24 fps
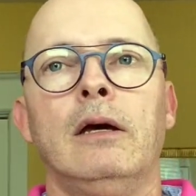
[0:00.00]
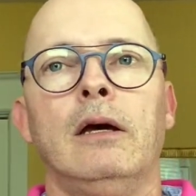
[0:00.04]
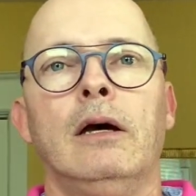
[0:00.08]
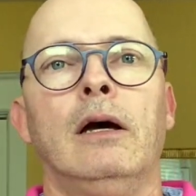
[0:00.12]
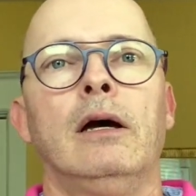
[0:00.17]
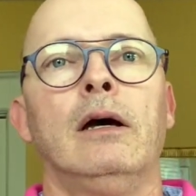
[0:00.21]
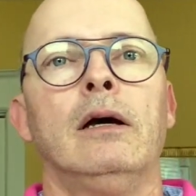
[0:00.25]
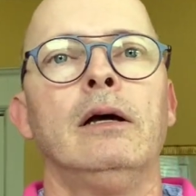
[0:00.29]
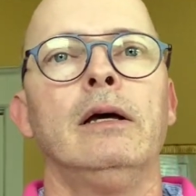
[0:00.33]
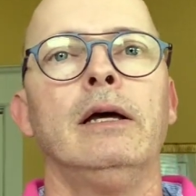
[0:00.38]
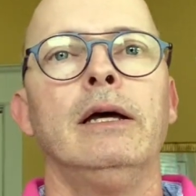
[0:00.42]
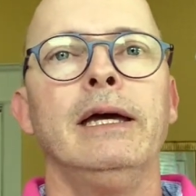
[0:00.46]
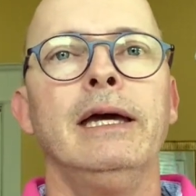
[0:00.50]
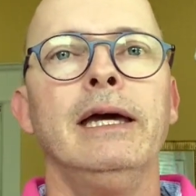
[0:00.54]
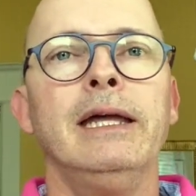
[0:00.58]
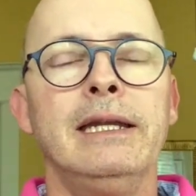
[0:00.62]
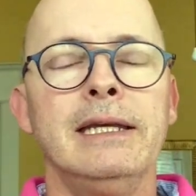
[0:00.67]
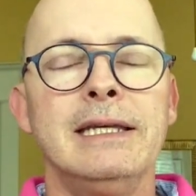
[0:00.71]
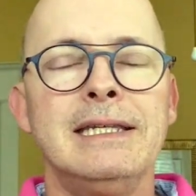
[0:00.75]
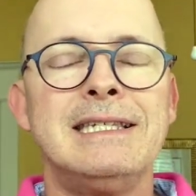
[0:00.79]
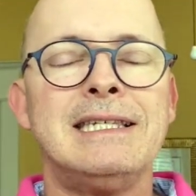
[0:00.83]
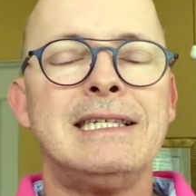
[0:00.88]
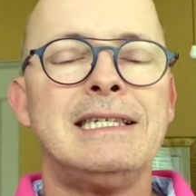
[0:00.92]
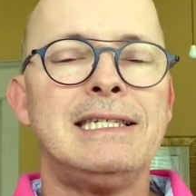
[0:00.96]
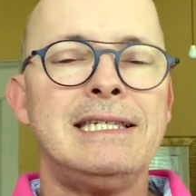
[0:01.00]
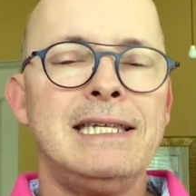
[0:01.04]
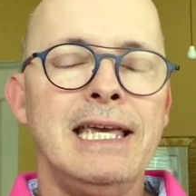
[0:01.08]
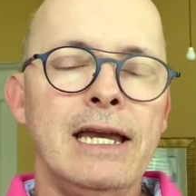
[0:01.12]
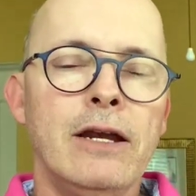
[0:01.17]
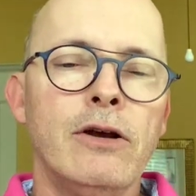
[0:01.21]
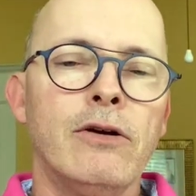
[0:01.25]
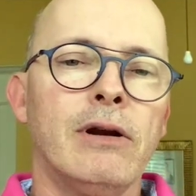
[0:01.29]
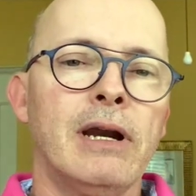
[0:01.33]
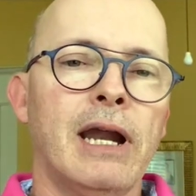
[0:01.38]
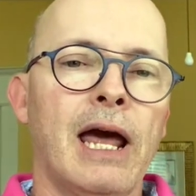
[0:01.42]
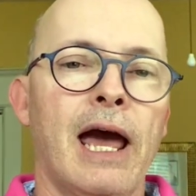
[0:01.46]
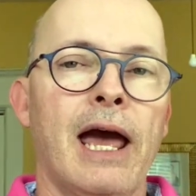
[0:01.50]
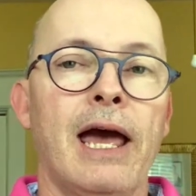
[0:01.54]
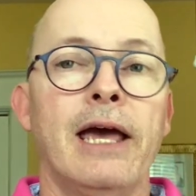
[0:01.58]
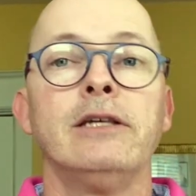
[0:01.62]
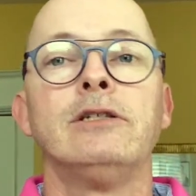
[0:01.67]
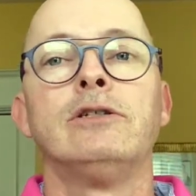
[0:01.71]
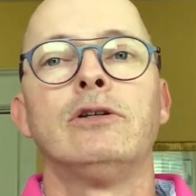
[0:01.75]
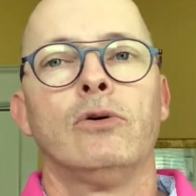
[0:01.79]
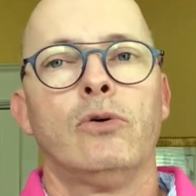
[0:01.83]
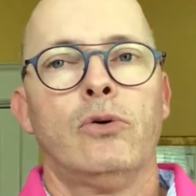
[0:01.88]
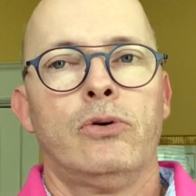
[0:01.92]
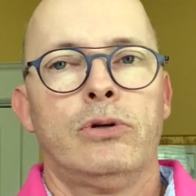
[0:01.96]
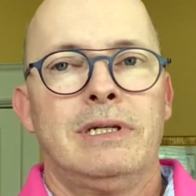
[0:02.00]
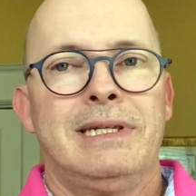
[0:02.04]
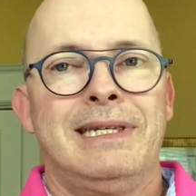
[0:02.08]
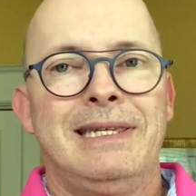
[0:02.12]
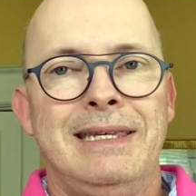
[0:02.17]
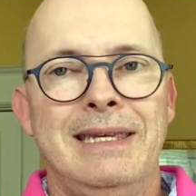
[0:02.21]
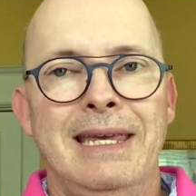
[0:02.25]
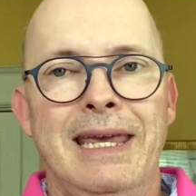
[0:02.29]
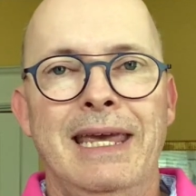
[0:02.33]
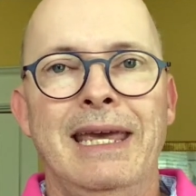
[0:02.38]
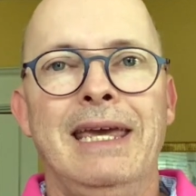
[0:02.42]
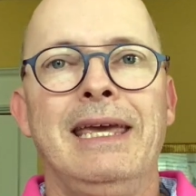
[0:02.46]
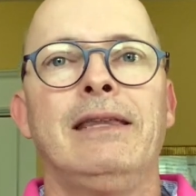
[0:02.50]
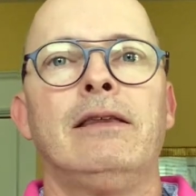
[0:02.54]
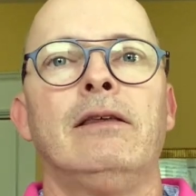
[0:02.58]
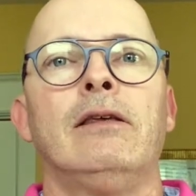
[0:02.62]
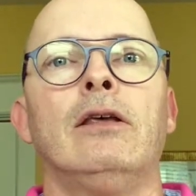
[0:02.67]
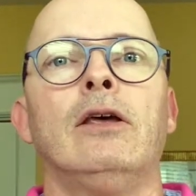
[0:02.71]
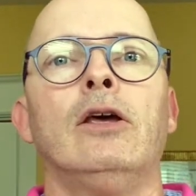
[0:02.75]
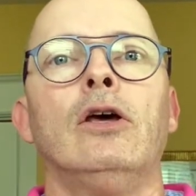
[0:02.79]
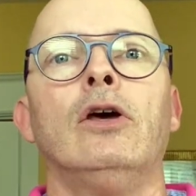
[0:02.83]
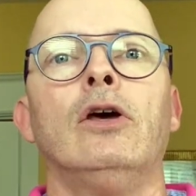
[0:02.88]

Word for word: uh, it is synchronized or synced